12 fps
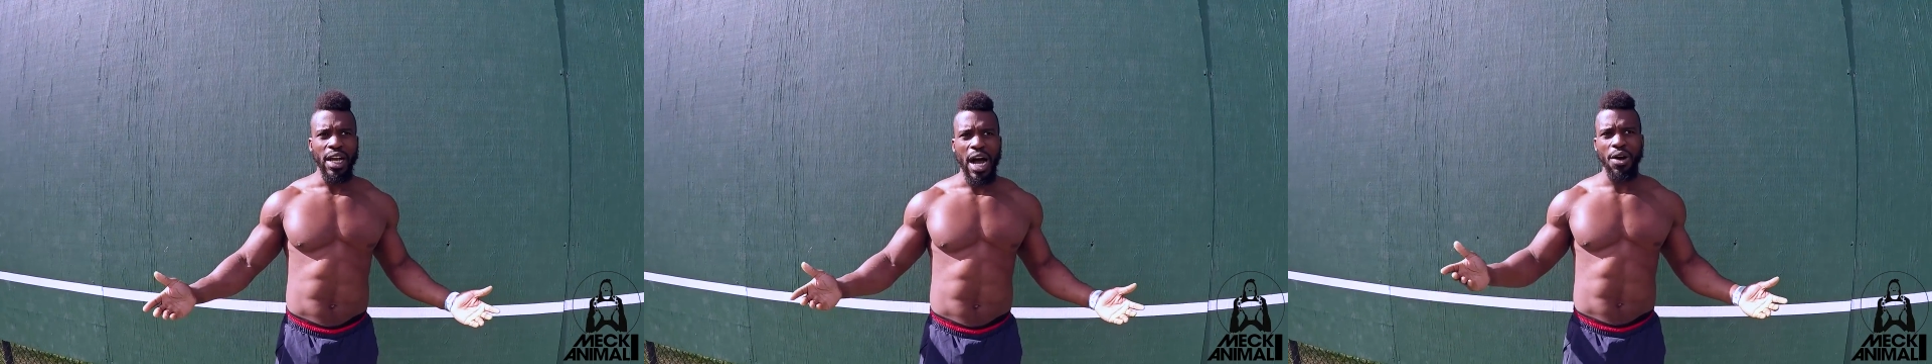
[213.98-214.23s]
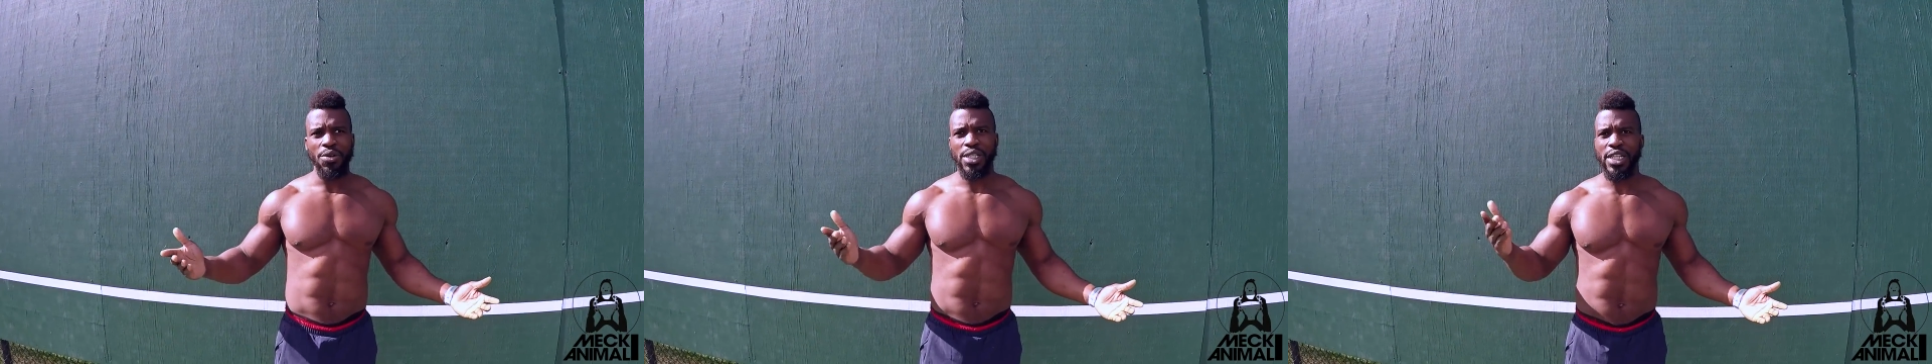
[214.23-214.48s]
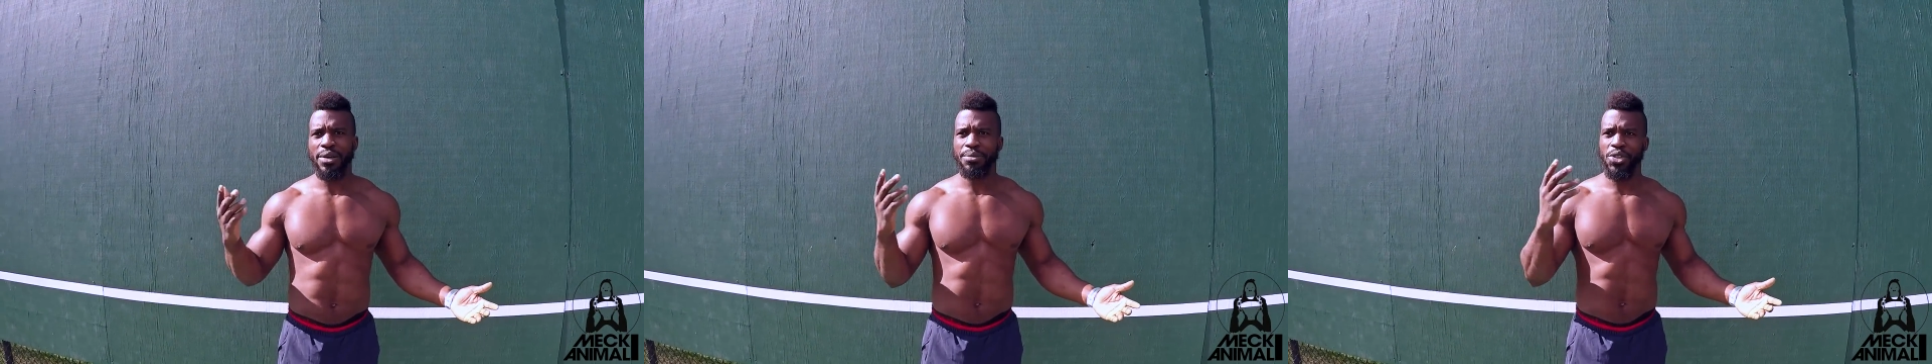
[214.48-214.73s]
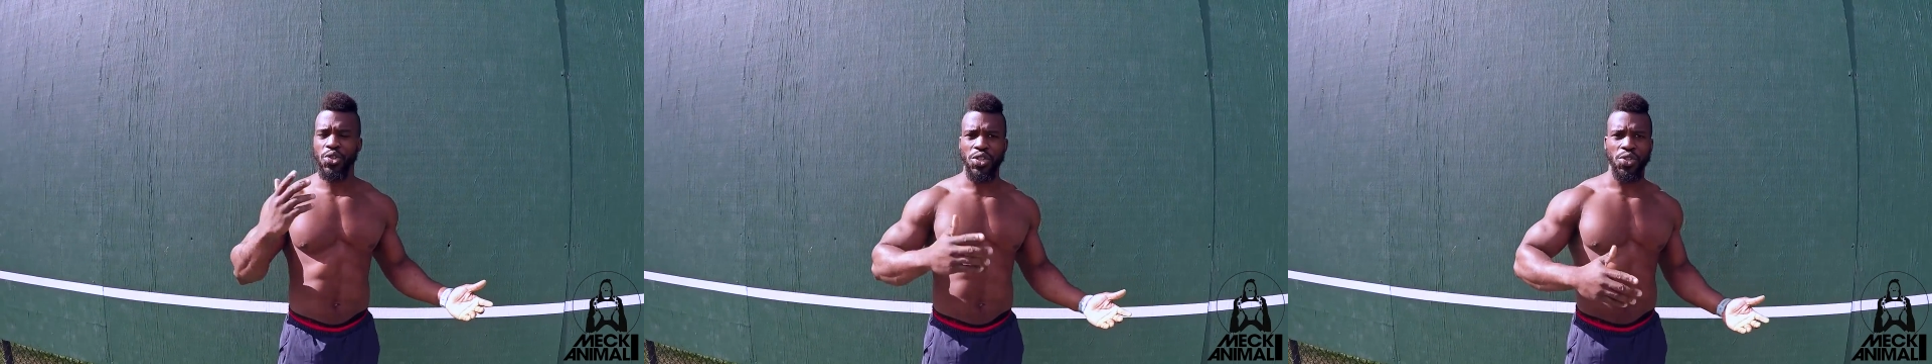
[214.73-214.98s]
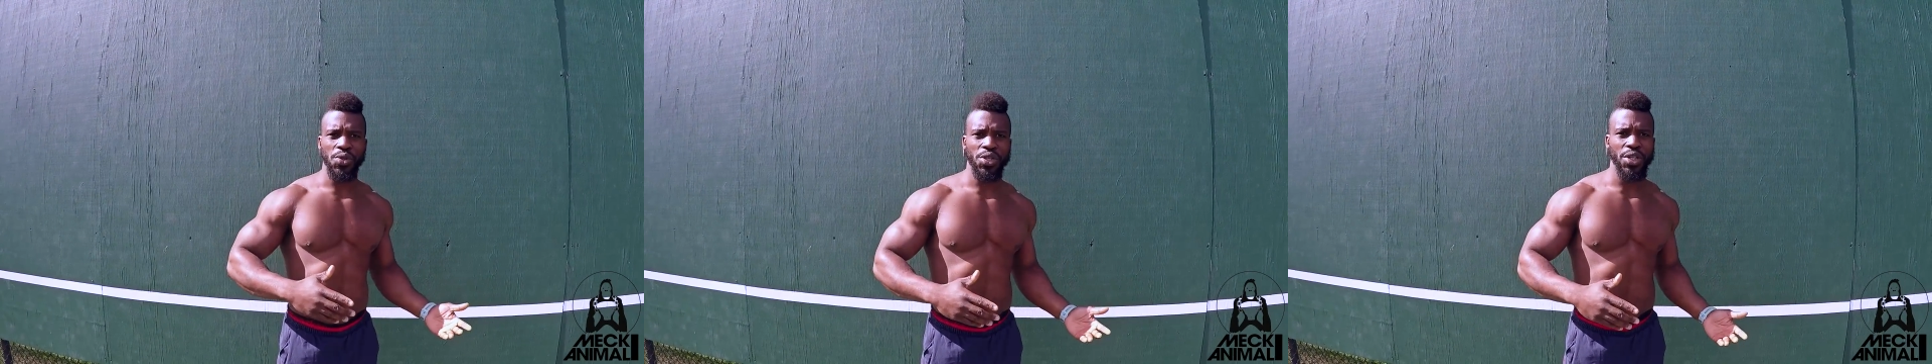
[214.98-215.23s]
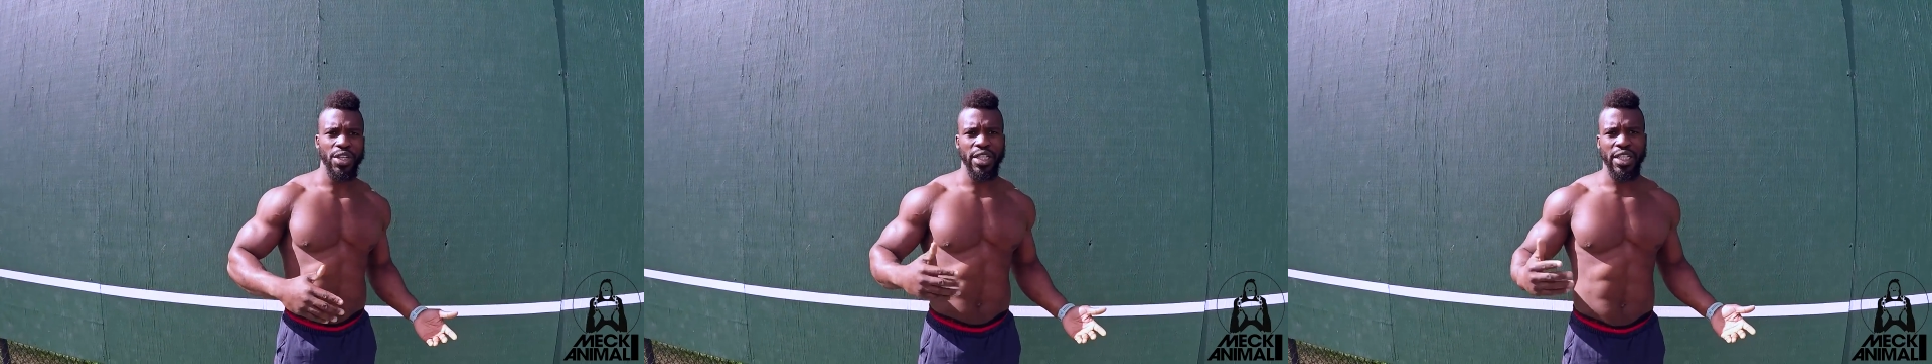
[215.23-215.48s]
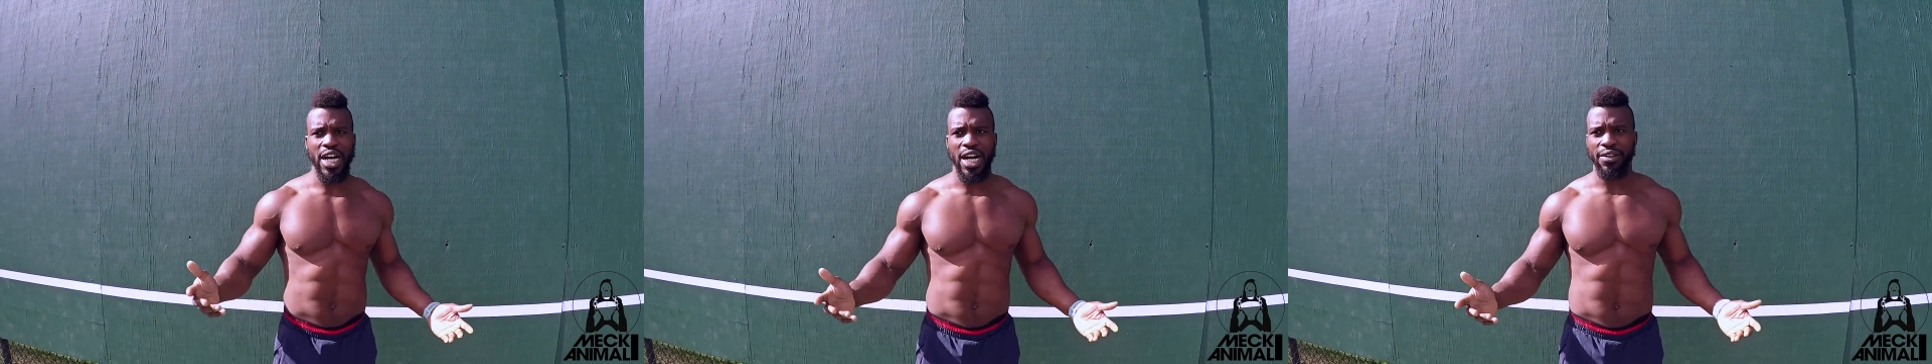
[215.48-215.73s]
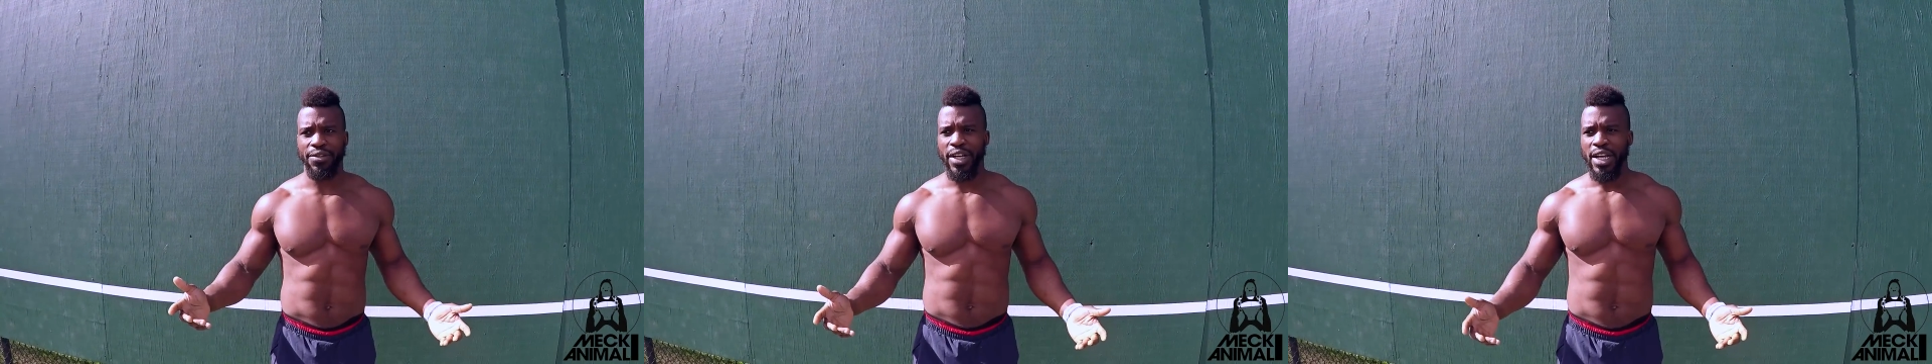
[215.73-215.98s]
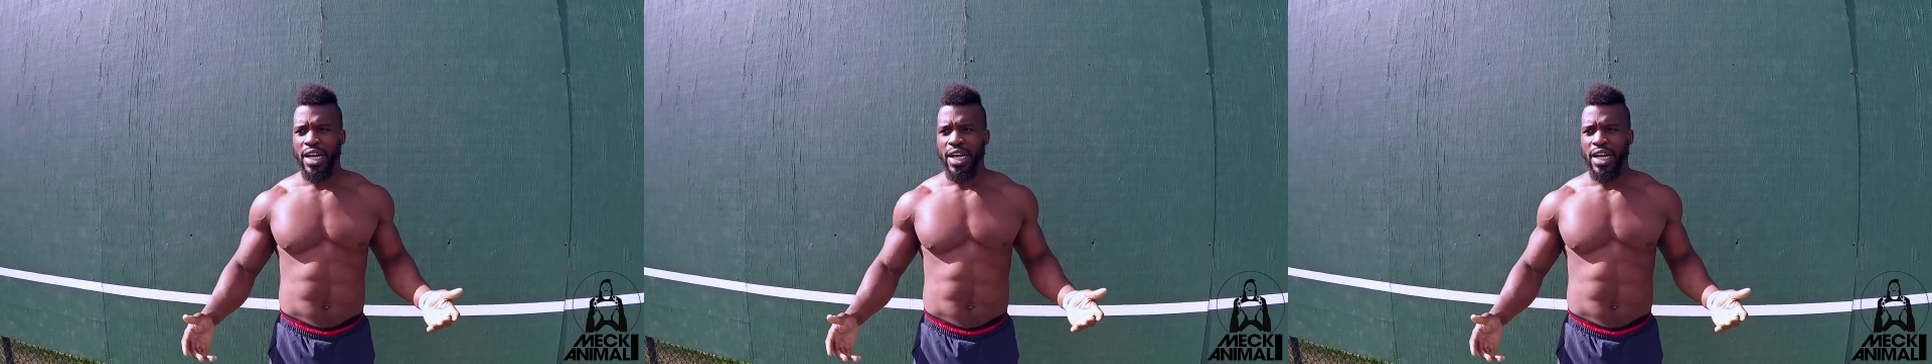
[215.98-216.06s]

I would say between 2/3 and half.